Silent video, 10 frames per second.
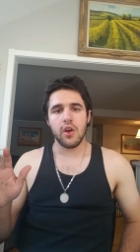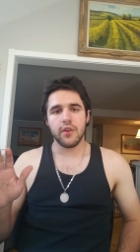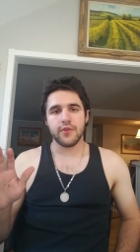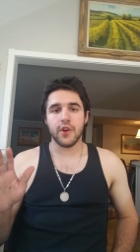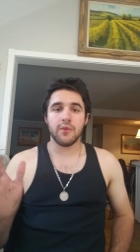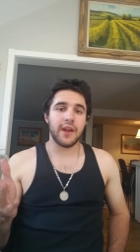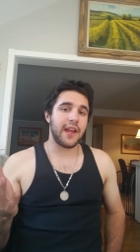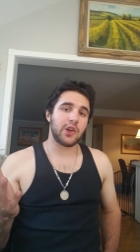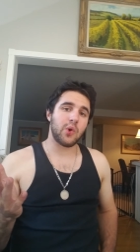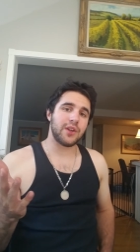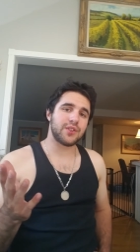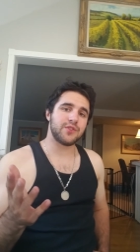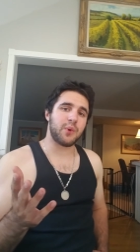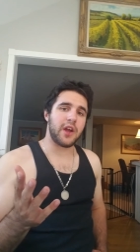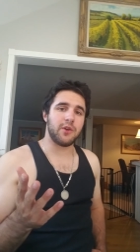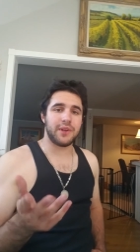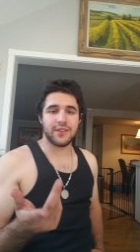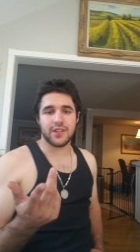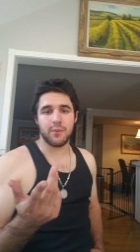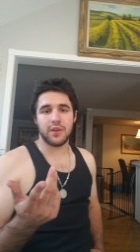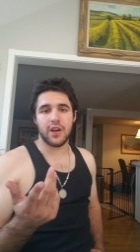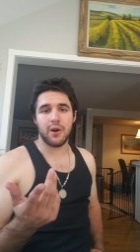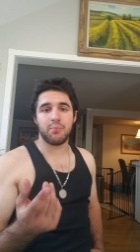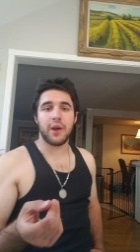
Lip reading: So, any questions, by all means, hit me up,